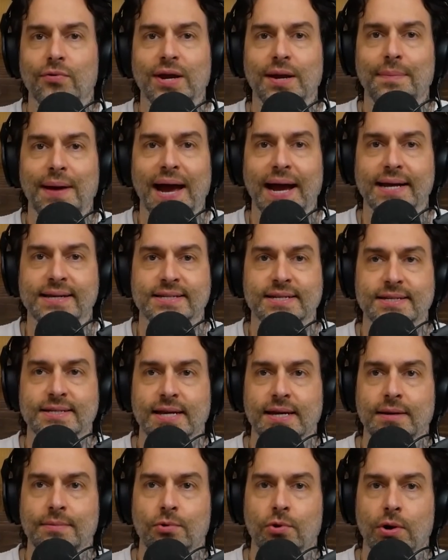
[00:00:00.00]
read magazines
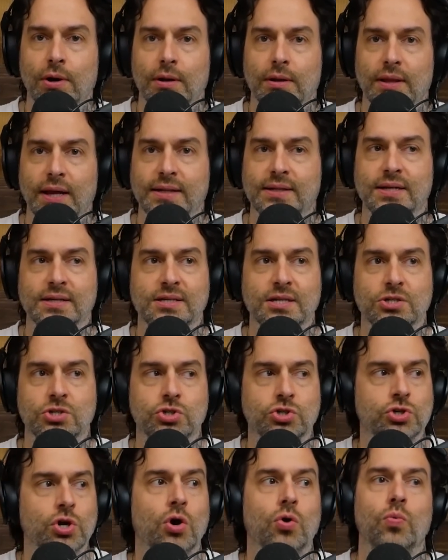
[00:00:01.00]
anymore? Like, this is
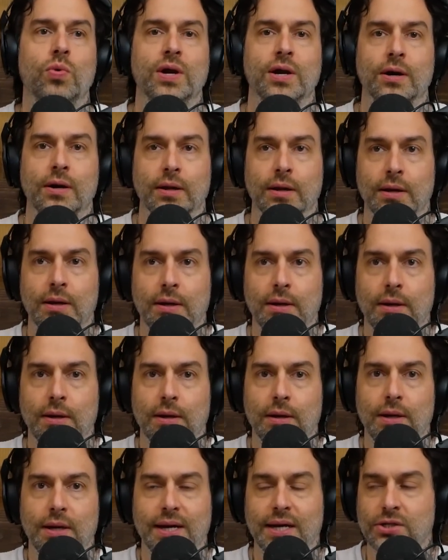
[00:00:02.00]
so weird.
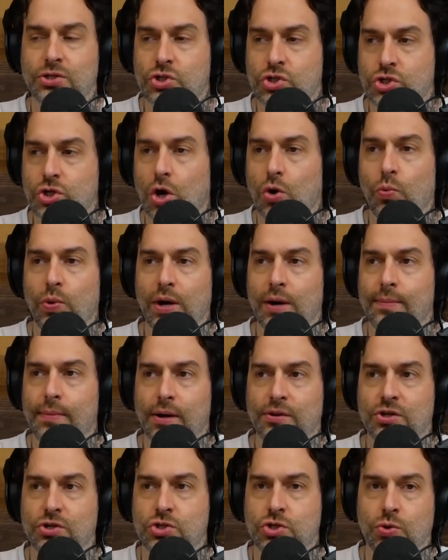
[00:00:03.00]
It's so weird
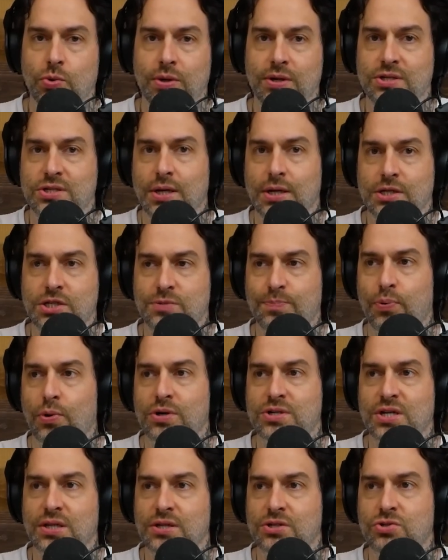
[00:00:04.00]
Martha Stewart is on
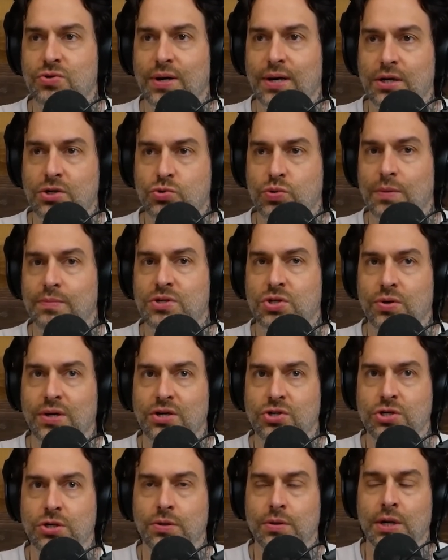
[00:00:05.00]
Sports Illustrated swimsuit
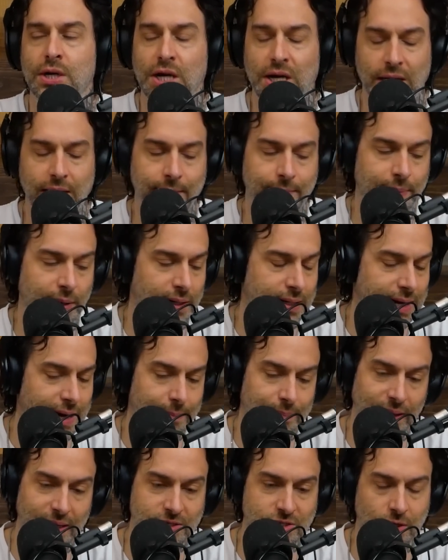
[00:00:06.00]
issue, but
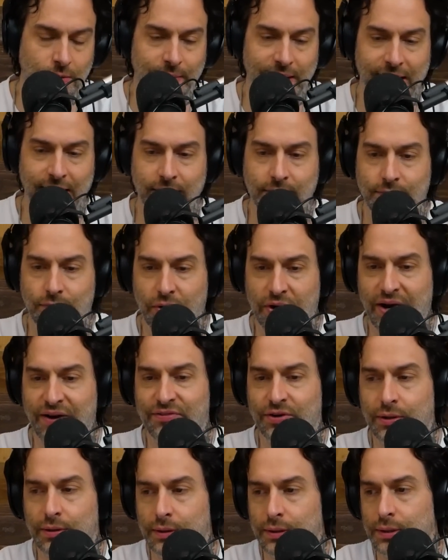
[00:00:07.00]
God bless her, man.
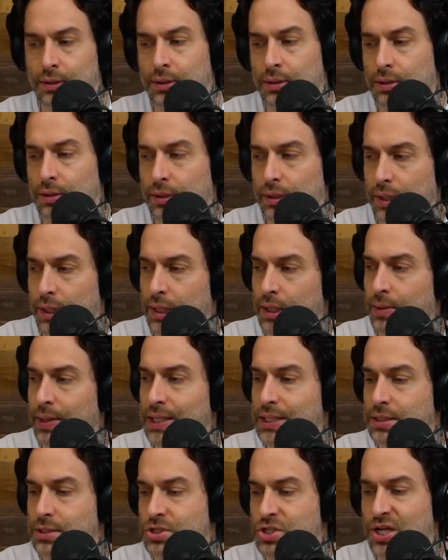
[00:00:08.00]
Whatever. You know
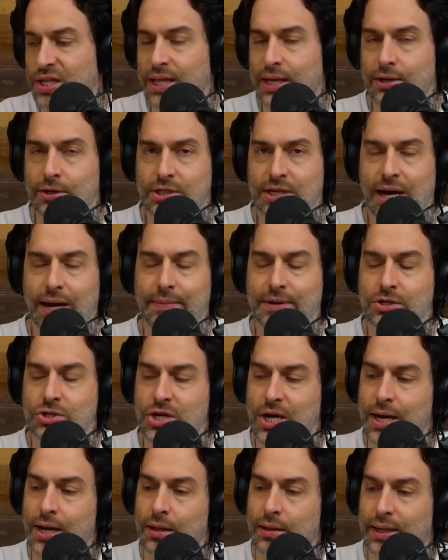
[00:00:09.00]
what? She did her time in
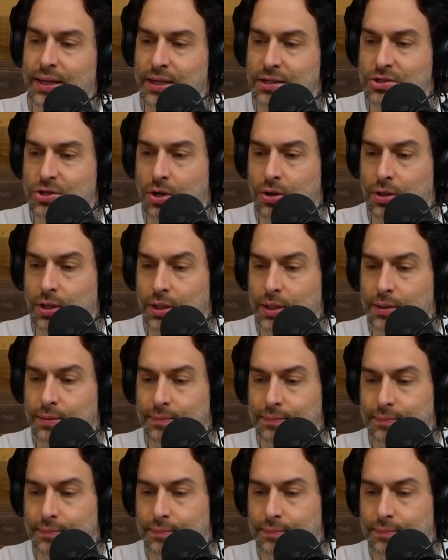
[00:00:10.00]
jail, and it's all good.